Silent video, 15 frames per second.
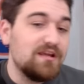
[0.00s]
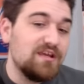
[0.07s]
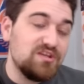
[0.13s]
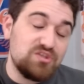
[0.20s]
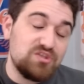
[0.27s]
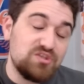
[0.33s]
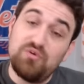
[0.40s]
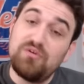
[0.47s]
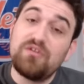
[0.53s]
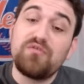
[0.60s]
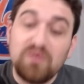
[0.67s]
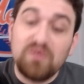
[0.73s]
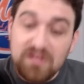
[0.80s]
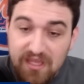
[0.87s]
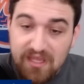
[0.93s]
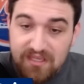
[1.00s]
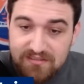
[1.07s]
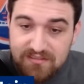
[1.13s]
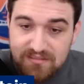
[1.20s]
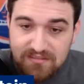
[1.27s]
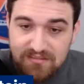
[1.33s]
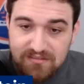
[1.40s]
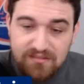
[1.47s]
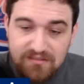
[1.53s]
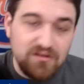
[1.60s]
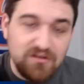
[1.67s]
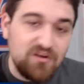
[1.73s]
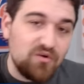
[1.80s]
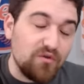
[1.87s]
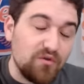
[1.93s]
is 2 to 3 days
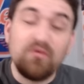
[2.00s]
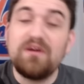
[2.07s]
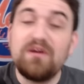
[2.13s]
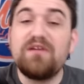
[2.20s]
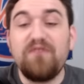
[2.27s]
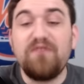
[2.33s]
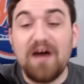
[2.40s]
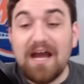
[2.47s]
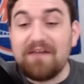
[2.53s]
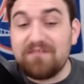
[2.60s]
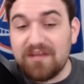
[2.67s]
or 3 to 5